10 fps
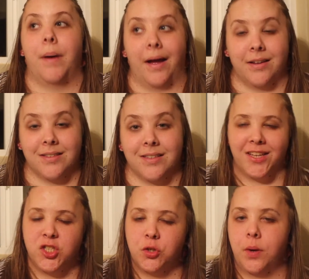but I
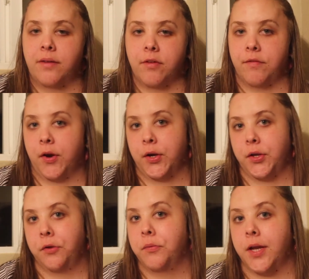do have a very
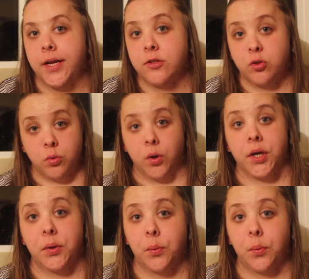unique story